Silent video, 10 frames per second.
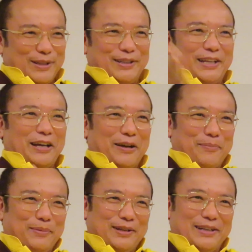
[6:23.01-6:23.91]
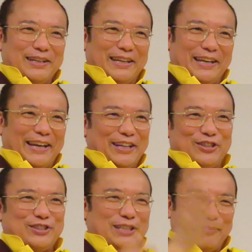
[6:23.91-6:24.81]
when they are middle
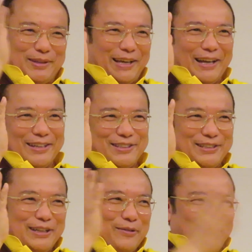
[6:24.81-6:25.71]
age, something else,